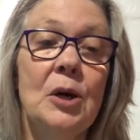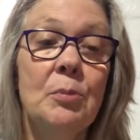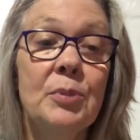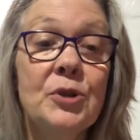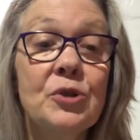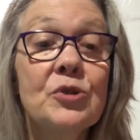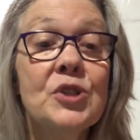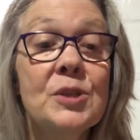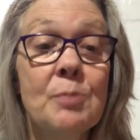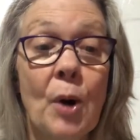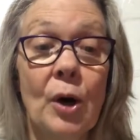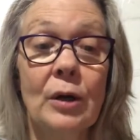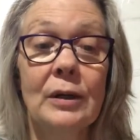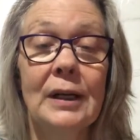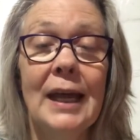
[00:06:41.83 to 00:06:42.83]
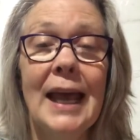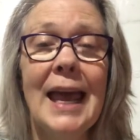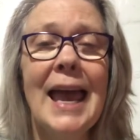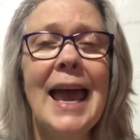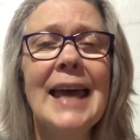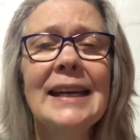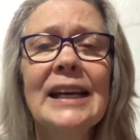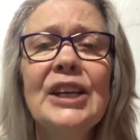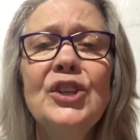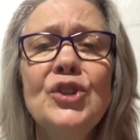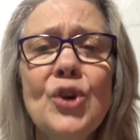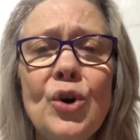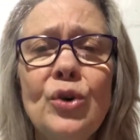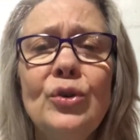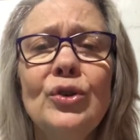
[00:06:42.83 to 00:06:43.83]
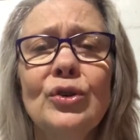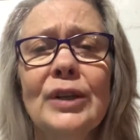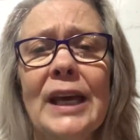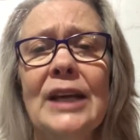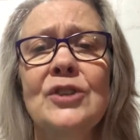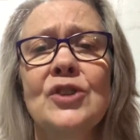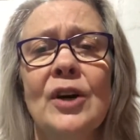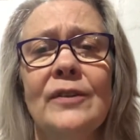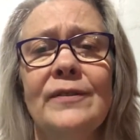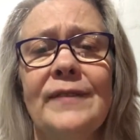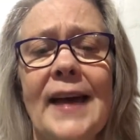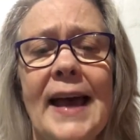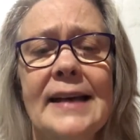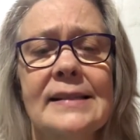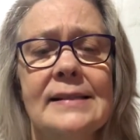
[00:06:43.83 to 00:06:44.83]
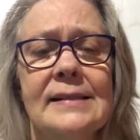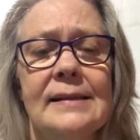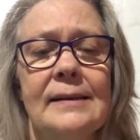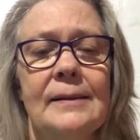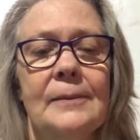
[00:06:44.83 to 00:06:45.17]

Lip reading: But you're smart, and I know you'll catch on fast.